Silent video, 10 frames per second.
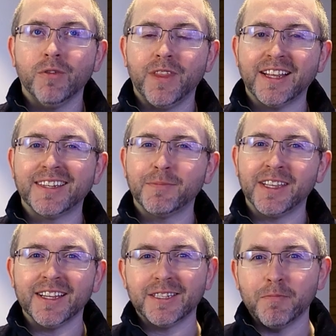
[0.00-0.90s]
that's
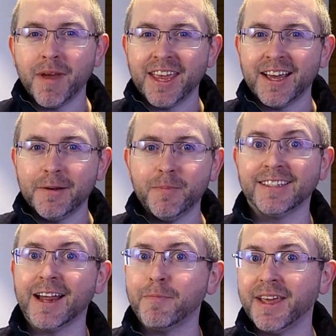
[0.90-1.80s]
something that's made up and
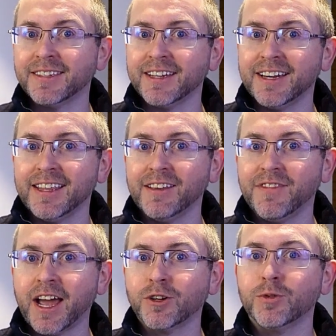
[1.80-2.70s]
it's not based on anything
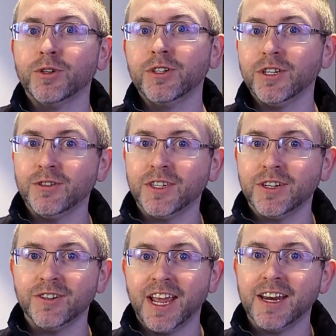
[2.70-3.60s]
factual, and you see
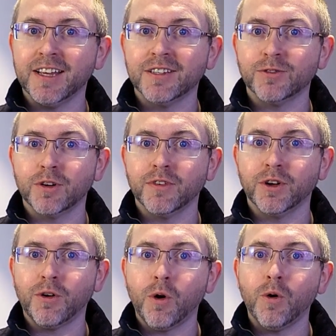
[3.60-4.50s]
your data as sort of a
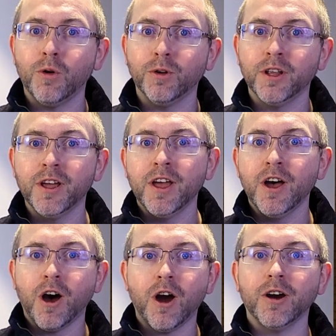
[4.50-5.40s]
cold,
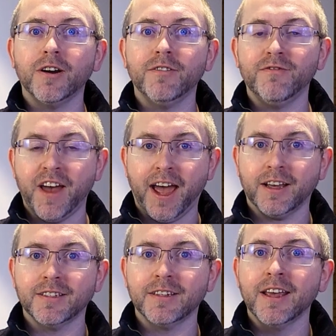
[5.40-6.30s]
hard
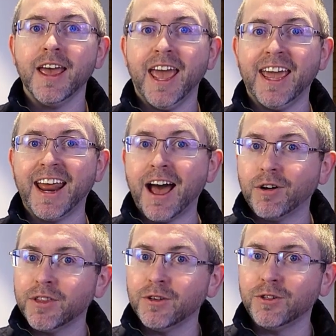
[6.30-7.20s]
facts. And how
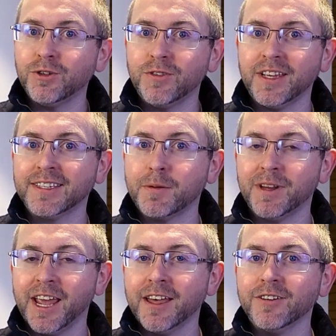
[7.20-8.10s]
can those two things come
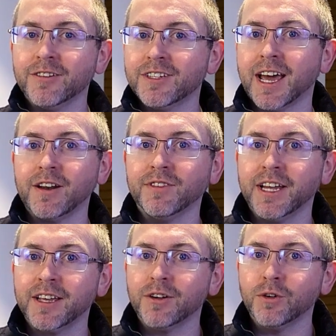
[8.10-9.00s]
together? It's kind of
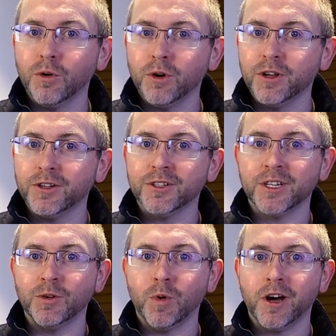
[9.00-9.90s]
like oil
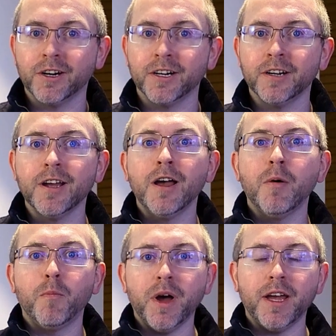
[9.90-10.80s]
and water.
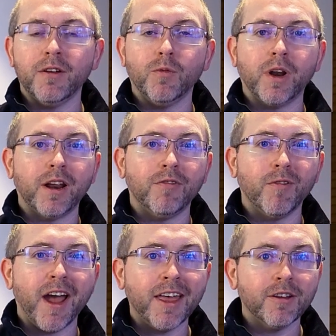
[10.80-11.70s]
But what I'd
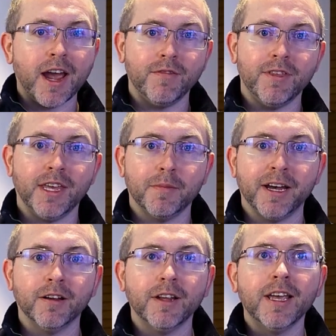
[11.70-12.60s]
rather have you think
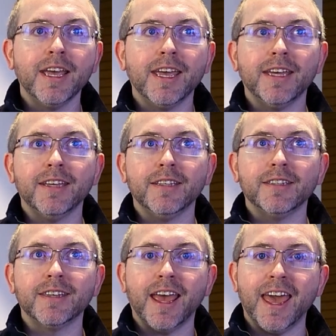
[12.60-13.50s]
about
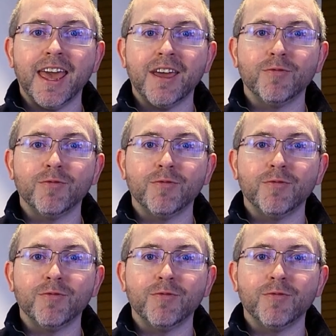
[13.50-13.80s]
is a